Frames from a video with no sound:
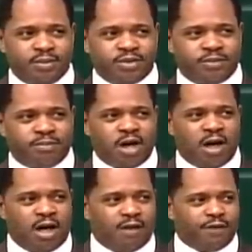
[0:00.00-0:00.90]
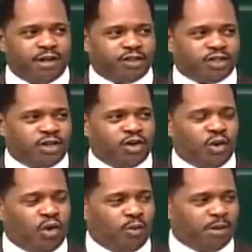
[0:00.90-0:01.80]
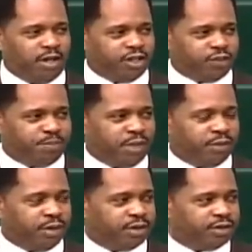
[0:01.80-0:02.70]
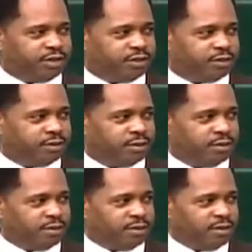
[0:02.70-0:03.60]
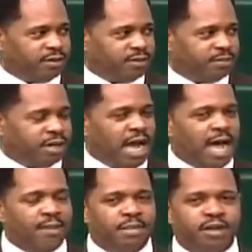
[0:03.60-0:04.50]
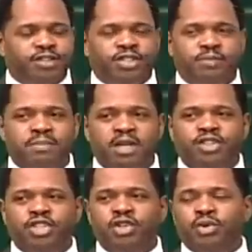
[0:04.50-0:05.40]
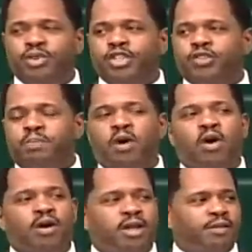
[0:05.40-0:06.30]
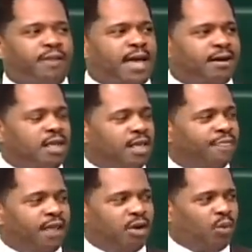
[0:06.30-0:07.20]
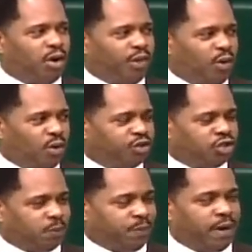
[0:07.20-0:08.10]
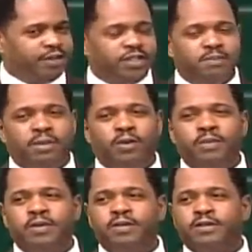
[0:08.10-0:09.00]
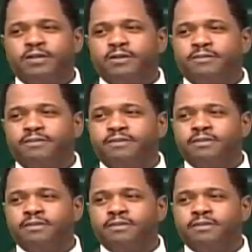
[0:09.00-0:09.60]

It was a marvelous and noble experience. But I must submit to you this morning that there were those depressing moments.